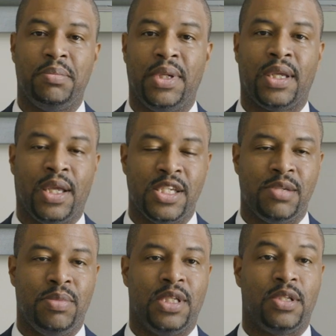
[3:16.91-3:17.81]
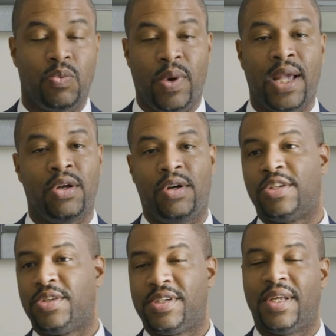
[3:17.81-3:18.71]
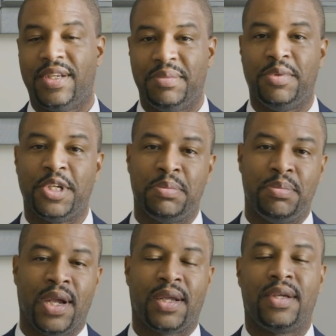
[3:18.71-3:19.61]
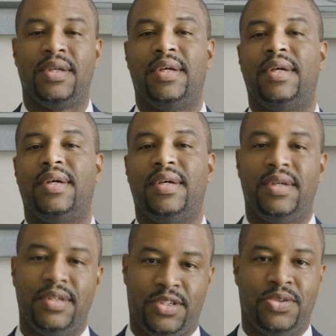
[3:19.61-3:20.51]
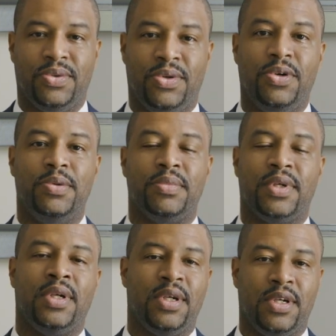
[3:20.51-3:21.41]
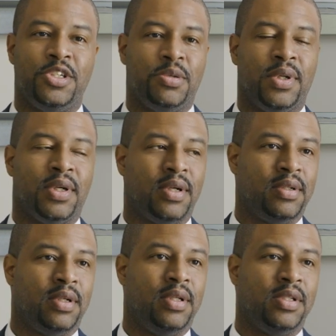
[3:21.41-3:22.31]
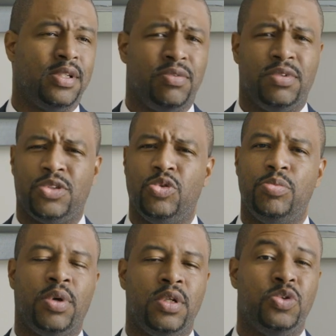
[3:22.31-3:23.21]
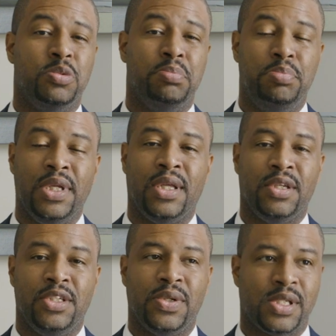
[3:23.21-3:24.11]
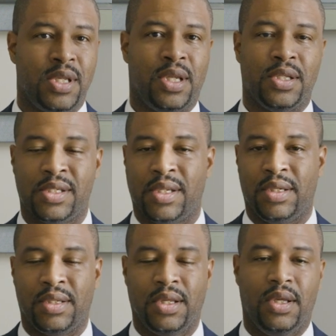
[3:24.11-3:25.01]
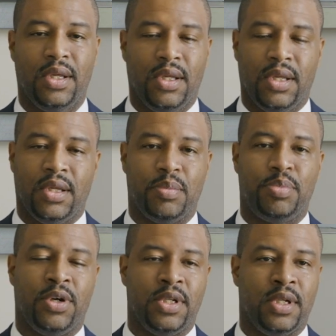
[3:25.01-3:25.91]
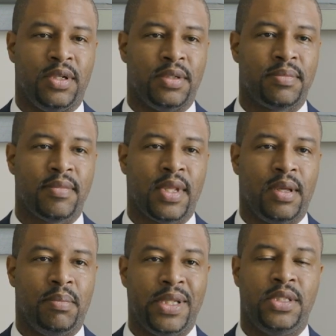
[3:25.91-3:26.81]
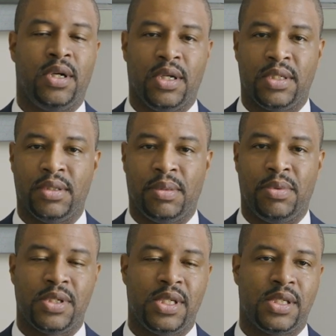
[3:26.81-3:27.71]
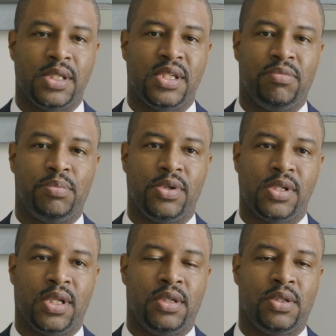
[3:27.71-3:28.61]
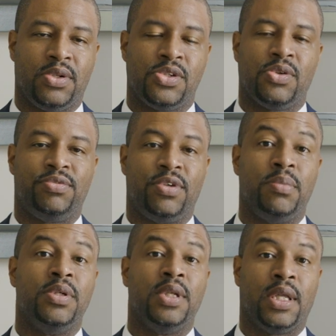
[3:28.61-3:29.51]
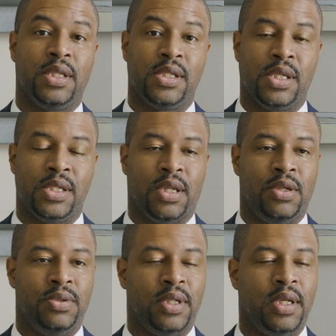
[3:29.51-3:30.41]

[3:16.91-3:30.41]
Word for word: to make ends meet while also sending money back to home here in Jamaica. This is over 2.2 billion US dollars sent per year, uh, majority about 67% or so from the United States alone.